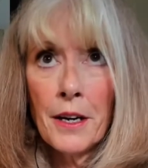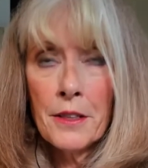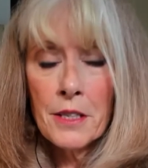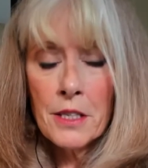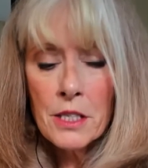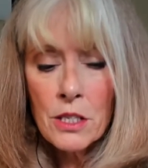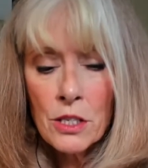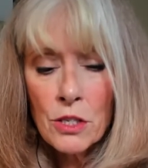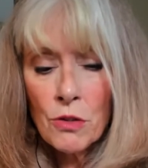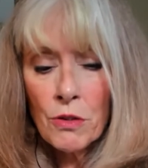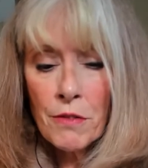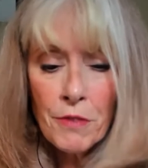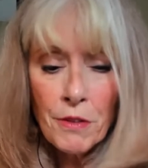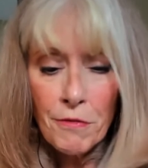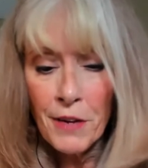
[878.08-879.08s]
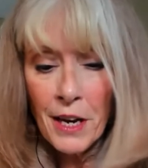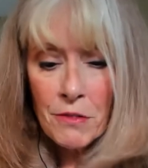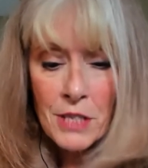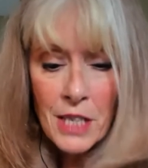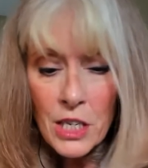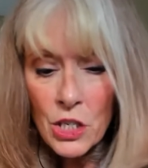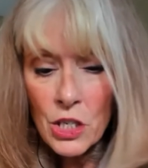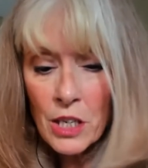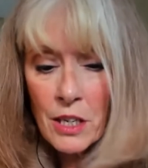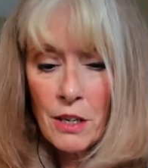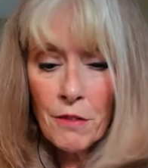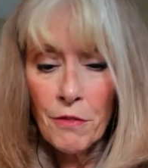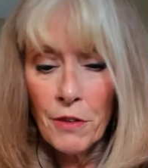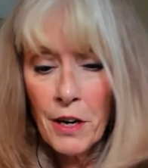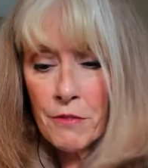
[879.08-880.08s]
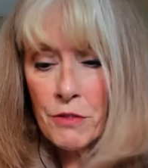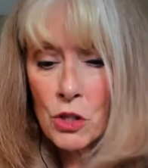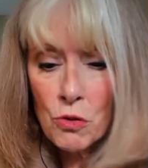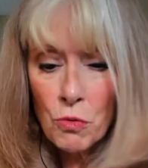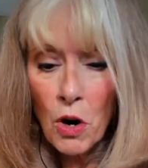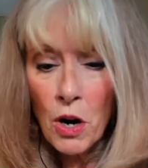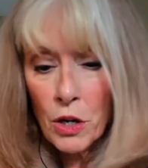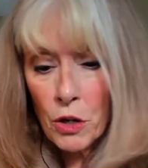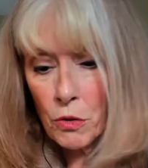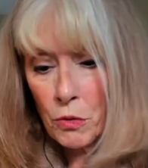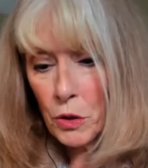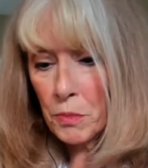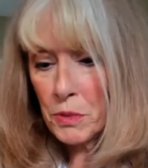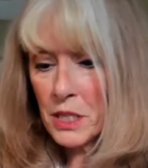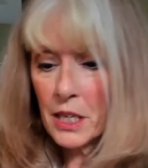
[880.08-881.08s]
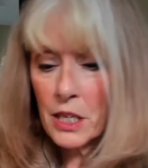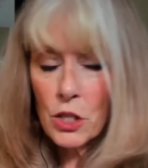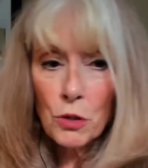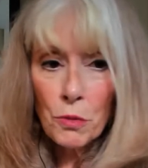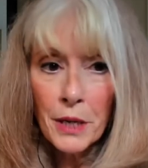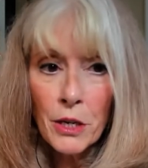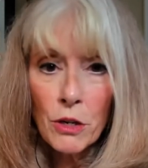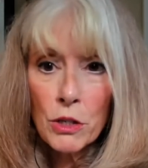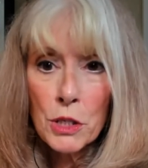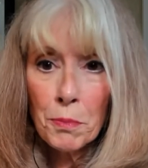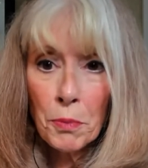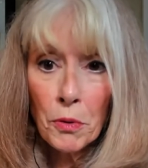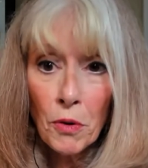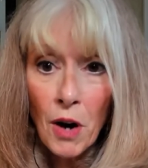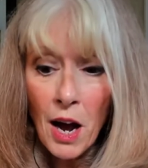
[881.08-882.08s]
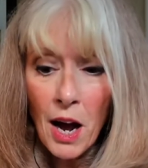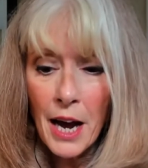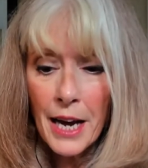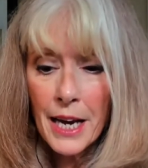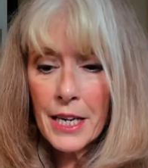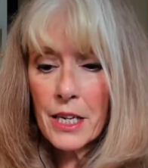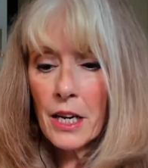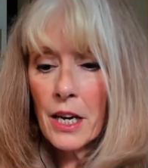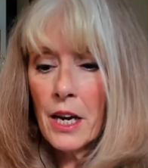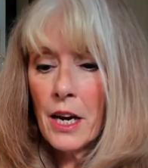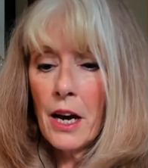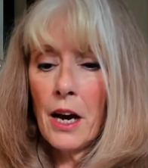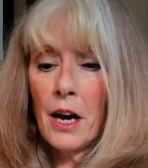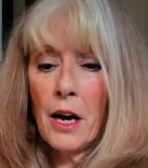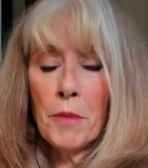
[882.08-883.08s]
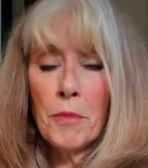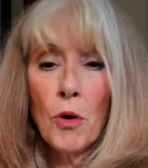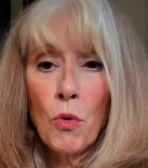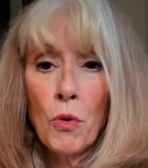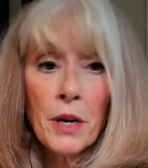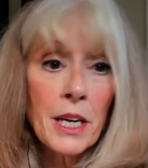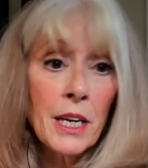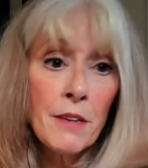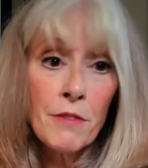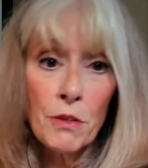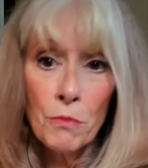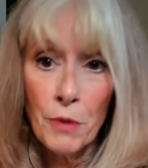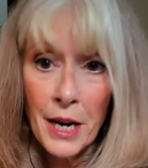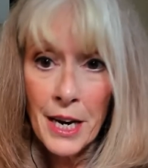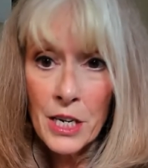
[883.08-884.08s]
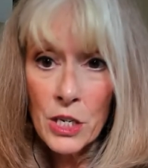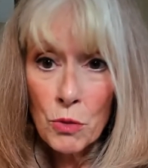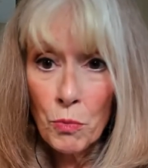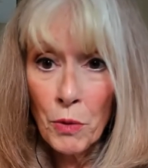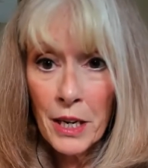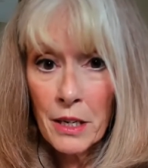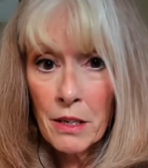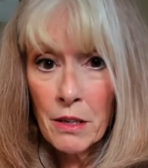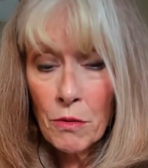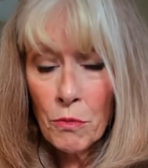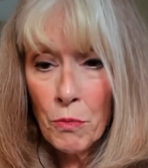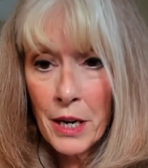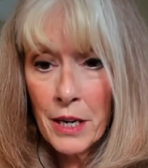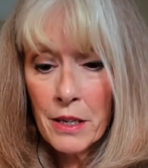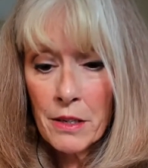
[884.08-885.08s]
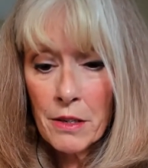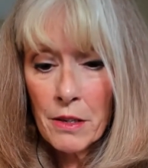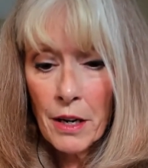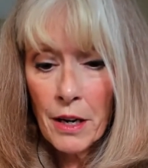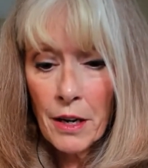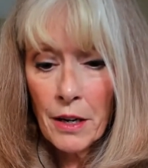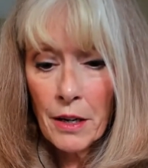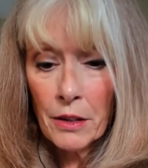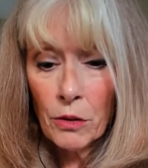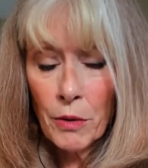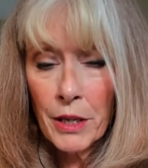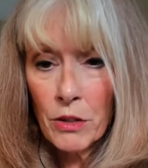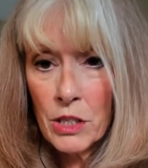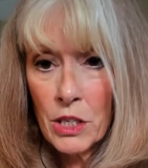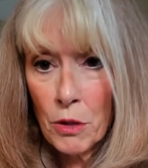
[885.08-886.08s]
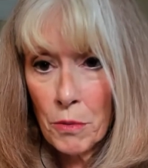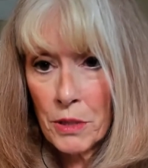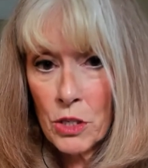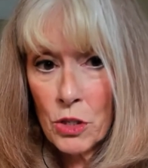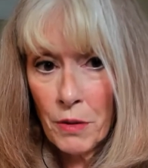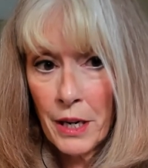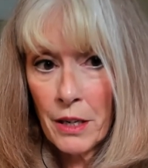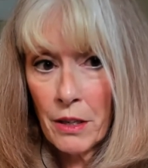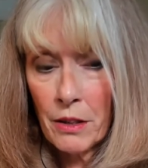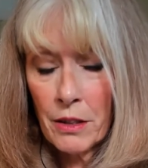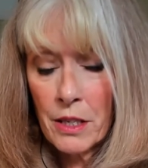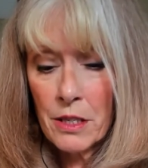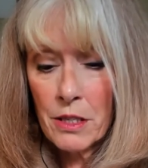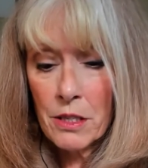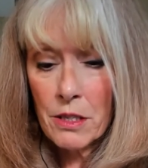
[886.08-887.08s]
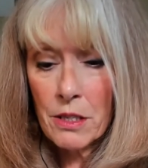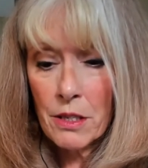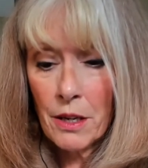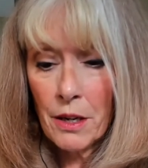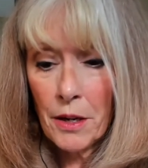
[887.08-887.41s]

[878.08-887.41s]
this is sort of the foundation of strong groups, and it triggers pride or even rage when loyalty or betrayal is